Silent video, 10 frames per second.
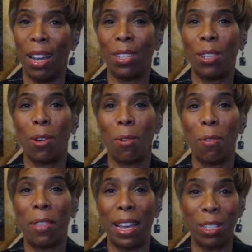
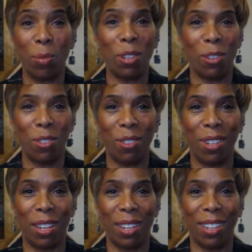So that's what your
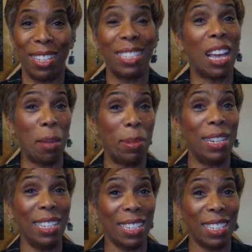assignment
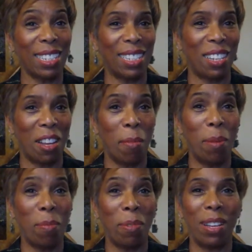is to come
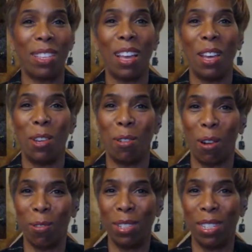up with your
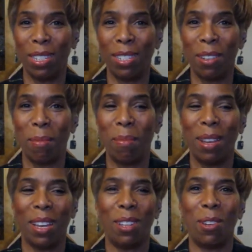own system,
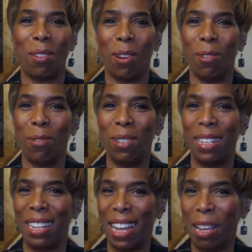your
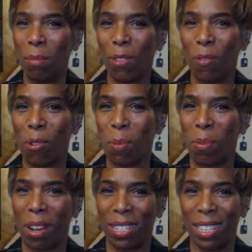own names for the
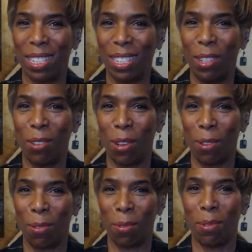process that you
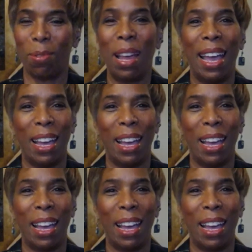go through,